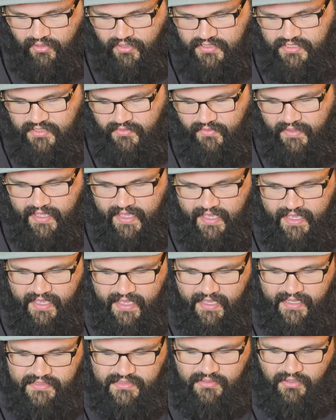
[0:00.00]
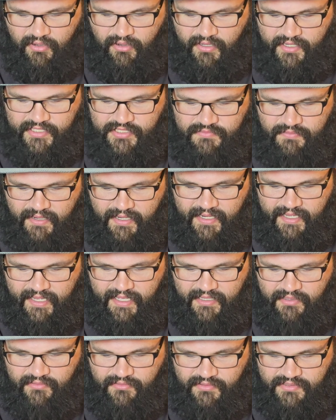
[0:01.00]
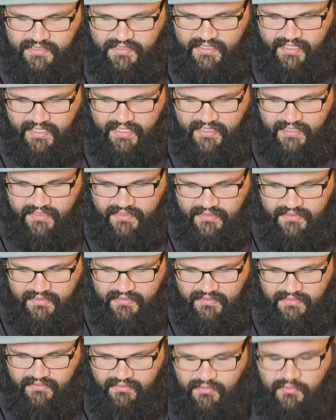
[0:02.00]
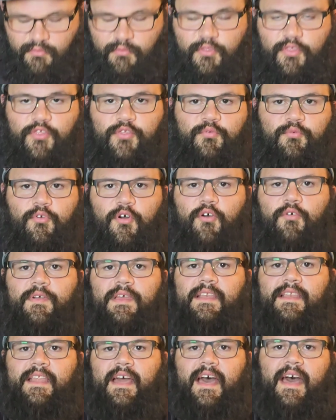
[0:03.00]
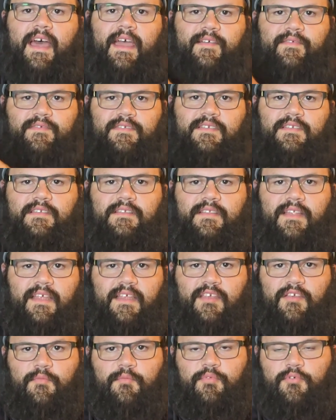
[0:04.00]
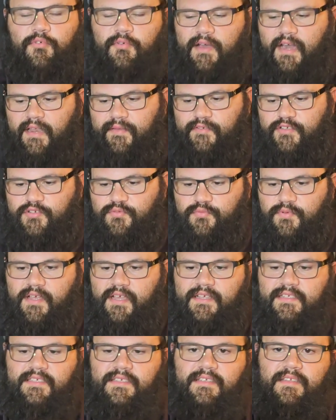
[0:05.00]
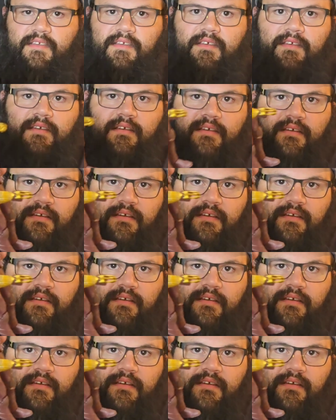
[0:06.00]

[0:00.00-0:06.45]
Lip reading: he also has on his right hand, it looks like little throwing knives that you can pull out of his wrist.